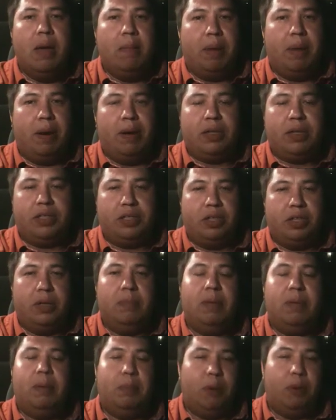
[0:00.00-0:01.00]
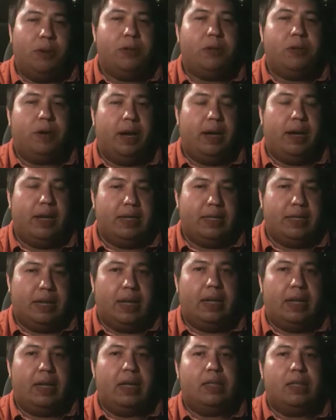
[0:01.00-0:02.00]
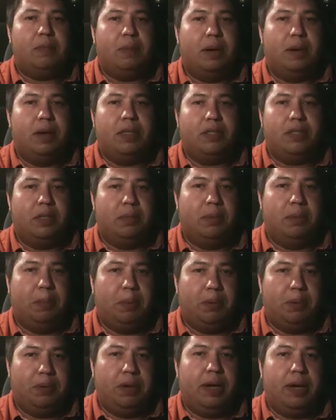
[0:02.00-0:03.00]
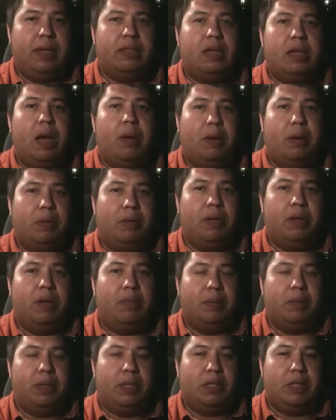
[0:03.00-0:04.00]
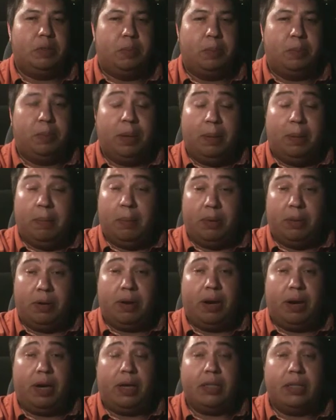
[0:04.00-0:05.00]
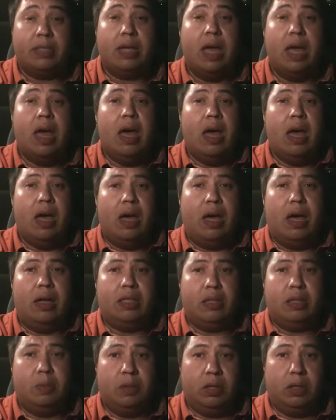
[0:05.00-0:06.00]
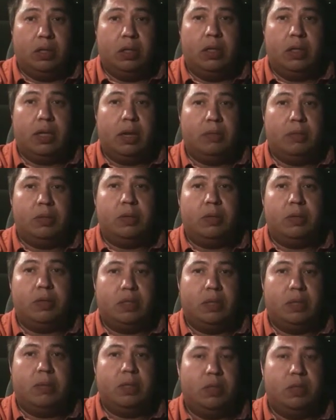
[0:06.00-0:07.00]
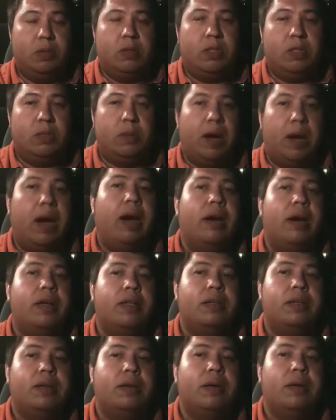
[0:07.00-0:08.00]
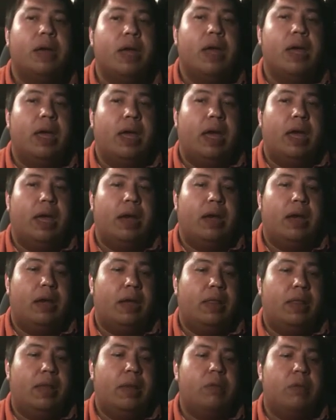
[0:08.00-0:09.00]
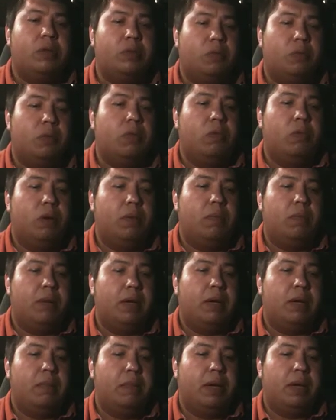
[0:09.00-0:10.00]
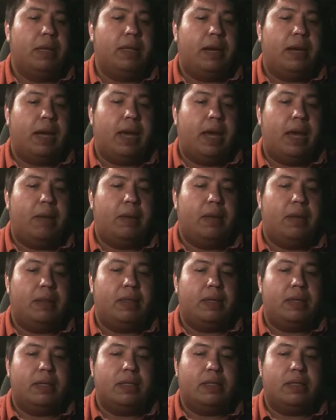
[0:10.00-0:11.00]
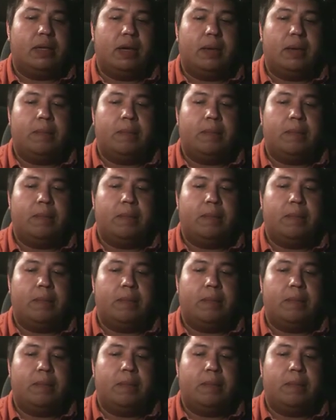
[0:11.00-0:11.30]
Parents shouldn't be portrayed as idiots. Parents shouldn't be portrayed as comic relief, but they should be portrayed as someone to look up to and someone to aspire to. And that was one big complaint that I had about this.